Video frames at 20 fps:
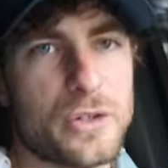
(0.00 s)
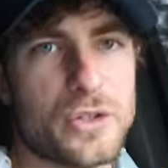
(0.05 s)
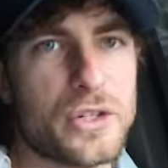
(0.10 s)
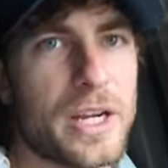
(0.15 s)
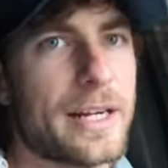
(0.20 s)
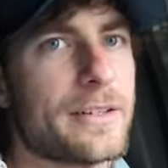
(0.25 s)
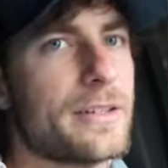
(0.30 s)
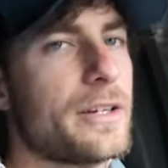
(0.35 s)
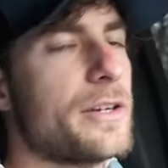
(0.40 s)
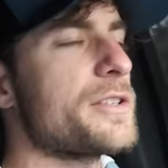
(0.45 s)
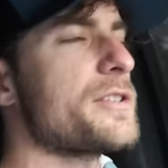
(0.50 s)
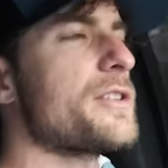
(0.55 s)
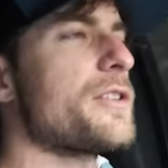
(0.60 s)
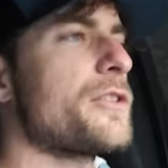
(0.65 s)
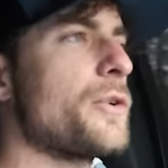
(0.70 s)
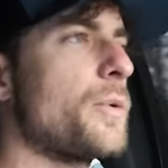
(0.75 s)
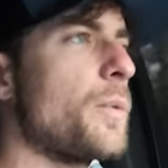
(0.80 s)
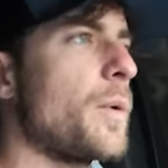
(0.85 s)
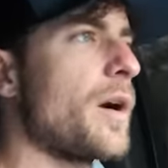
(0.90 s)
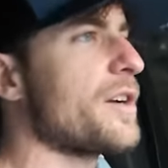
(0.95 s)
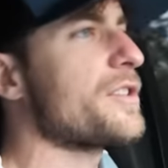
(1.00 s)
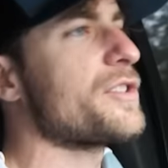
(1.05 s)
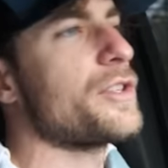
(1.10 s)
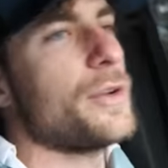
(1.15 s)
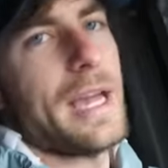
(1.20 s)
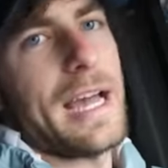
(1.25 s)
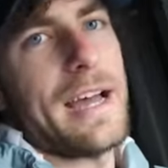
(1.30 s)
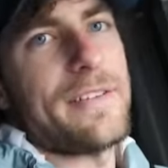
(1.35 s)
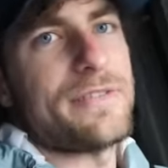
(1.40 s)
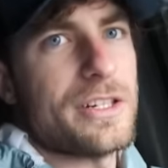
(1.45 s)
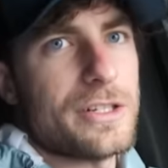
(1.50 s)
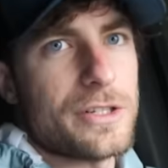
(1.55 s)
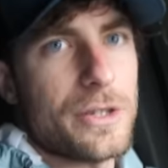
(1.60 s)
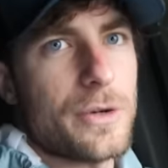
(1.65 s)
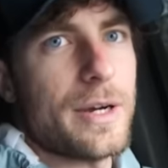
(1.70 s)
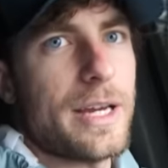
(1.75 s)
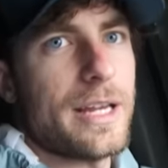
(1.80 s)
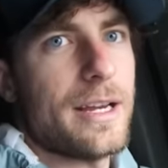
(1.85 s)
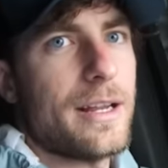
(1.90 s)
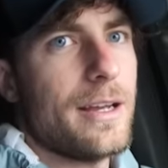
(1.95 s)
injectors, the works. You have to
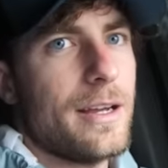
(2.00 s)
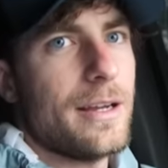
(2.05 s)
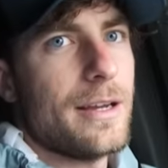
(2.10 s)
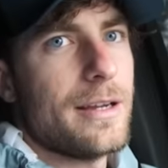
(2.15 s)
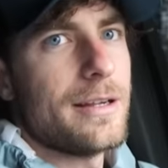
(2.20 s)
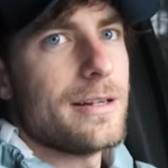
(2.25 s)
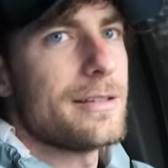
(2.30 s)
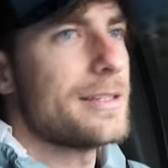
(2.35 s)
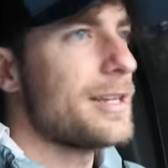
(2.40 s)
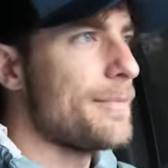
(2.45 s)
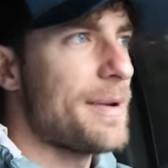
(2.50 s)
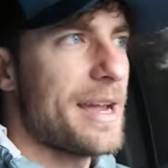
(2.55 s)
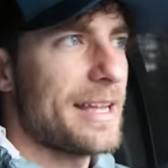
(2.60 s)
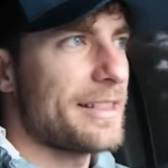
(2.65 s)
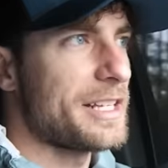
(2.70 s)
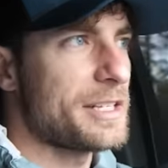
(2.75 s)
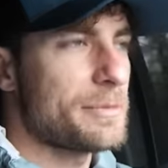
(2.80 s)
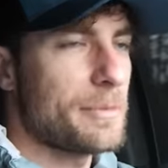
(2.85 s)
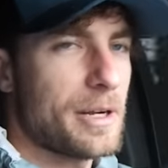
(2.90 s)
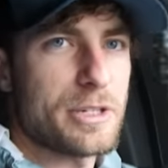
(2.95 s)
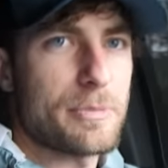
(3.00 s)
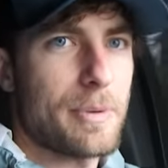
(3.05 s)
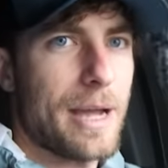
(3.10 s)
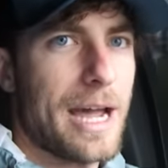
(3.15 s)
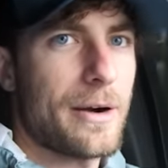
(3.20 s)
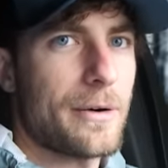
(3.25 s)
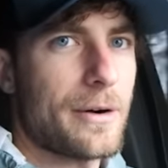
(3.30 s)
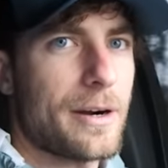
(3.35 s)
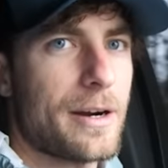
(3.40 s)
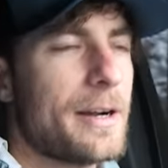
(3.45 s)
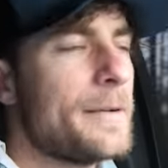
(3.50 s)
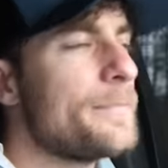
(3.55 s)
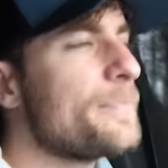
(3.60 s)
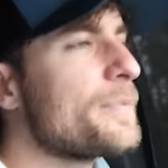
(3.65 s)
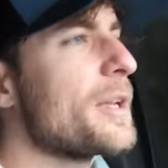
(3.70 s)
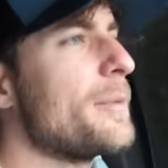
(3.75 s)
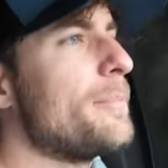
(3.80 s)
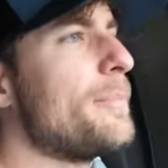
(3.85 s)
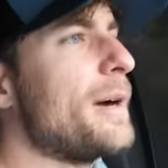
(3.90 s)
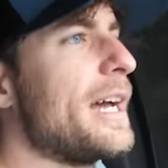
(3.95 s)
do it to make this much power.
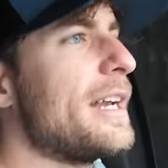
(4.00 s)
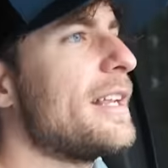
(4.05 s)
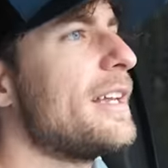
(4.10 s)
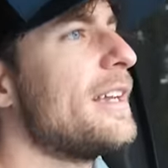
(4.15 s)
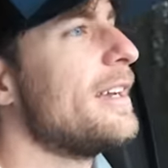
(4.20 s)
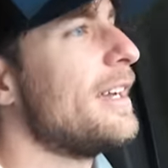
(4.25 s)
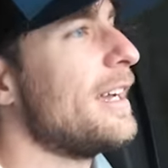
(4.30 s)
But